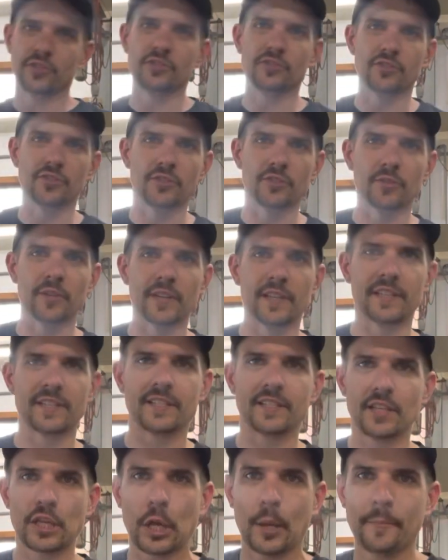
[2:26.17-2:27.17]
you do
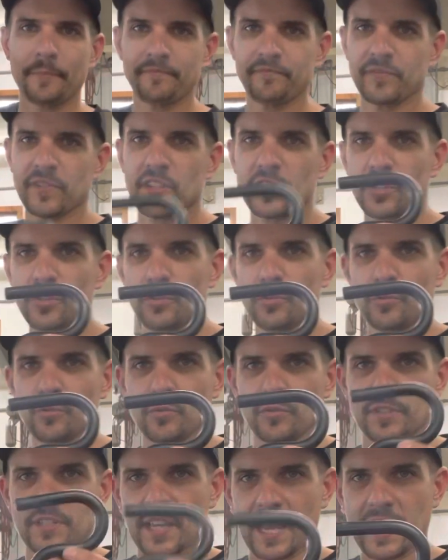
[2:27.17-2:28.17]
is
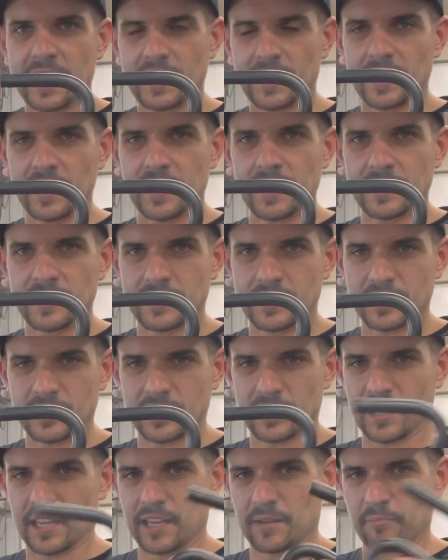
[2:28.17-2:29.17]
you take
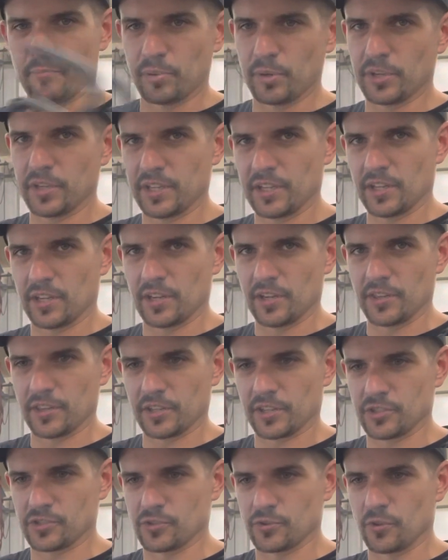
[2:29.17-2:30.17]
this and put it on
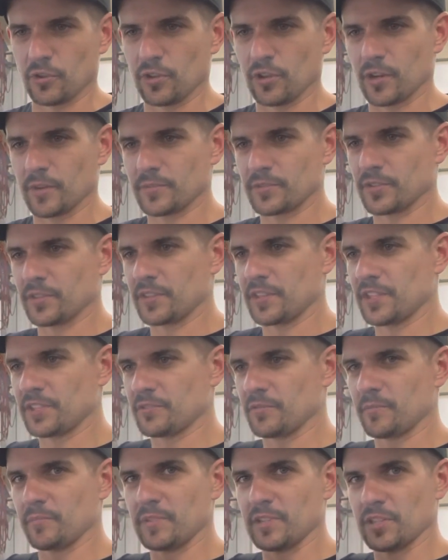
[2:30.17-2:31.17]
the control arm. So
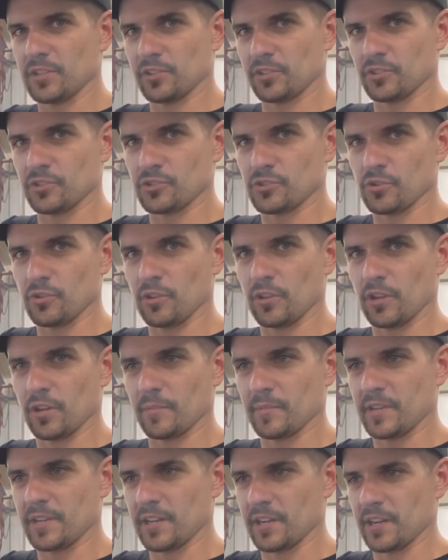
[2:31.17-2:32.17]
this would be your control
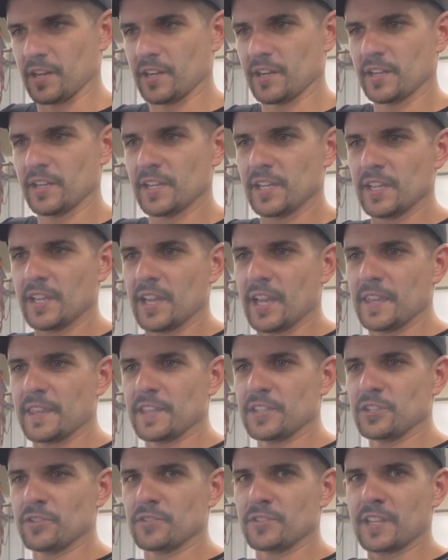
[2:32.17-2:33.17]
arm here. And
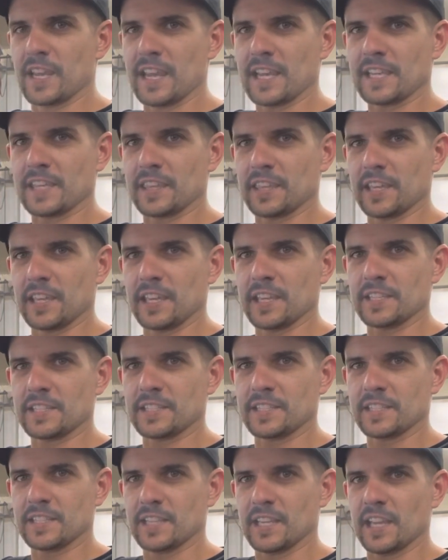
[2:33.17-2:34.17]
then you take
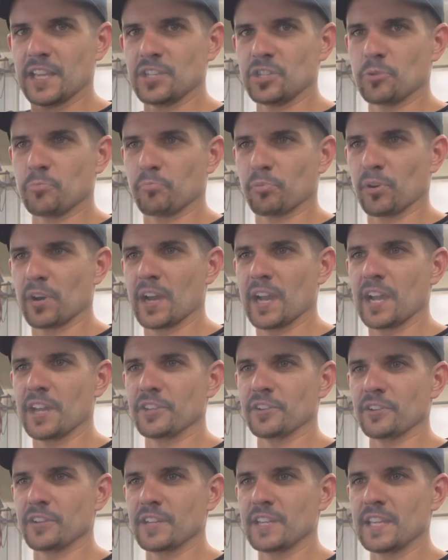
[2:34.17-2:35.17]
this and you pry
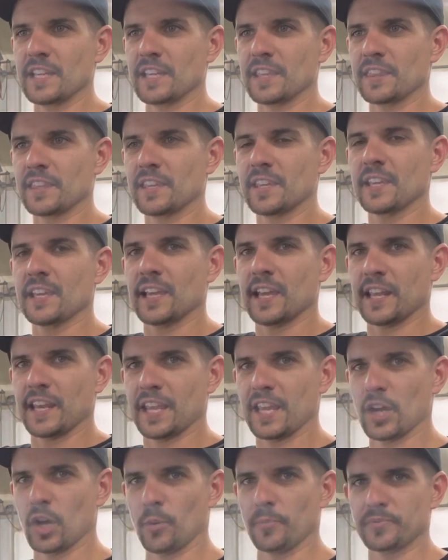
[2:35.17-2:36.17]
underneath and
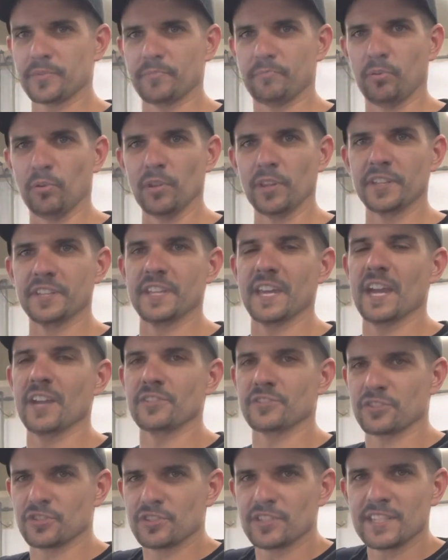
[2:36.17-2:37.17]
it helps pull it
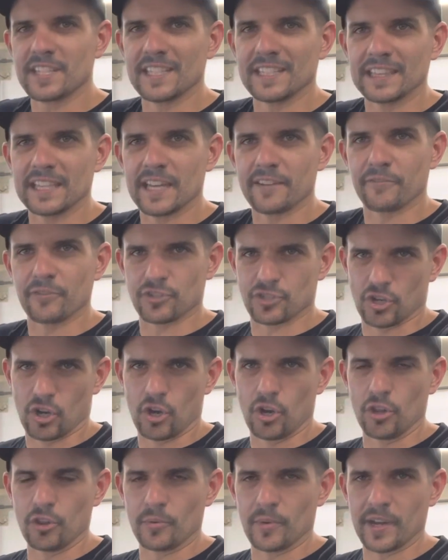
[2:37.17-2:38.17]
down so you can get leverage
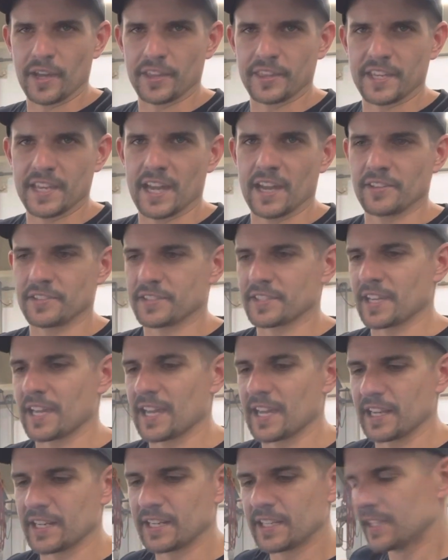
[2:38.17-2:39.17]
all the way on the outside.